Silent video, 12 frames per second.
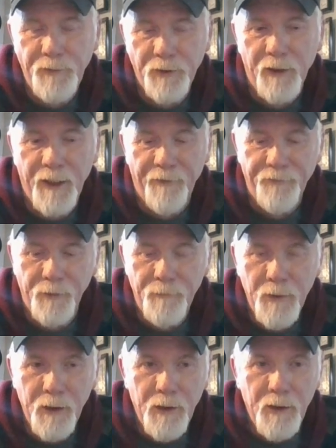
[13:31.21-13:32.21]
You'll have them,
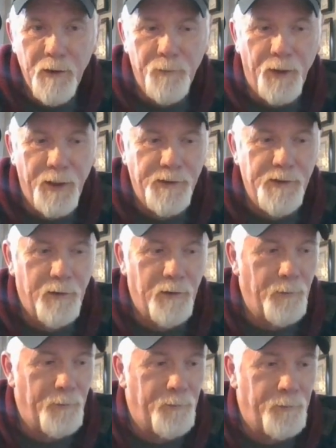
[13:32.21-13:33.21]
but
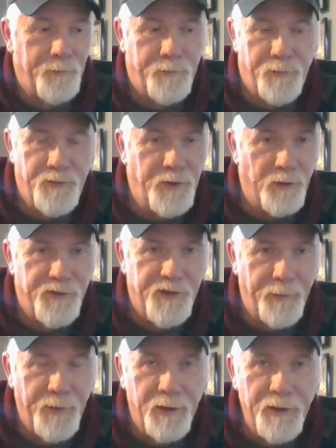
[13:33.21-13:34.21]
uh, you know
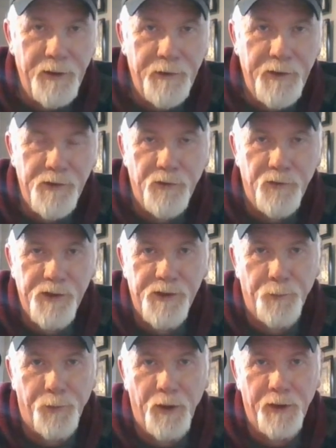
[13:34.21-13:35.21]
typically these are
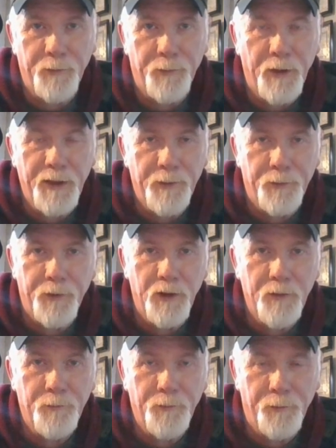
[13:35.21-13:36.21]
just plug and play. You
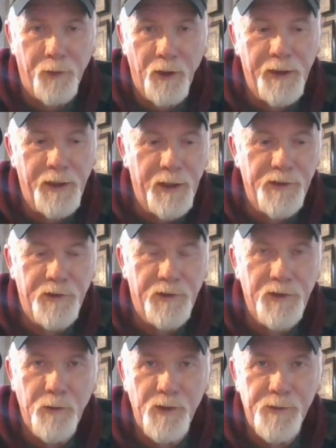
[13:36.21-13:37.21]
plug plug it into
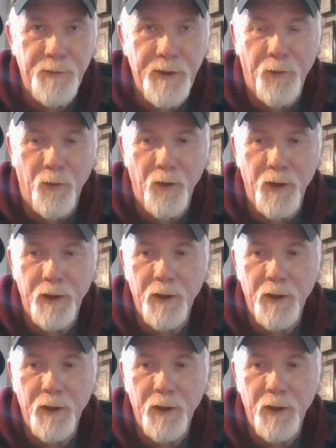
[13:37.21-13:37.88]
the USB port,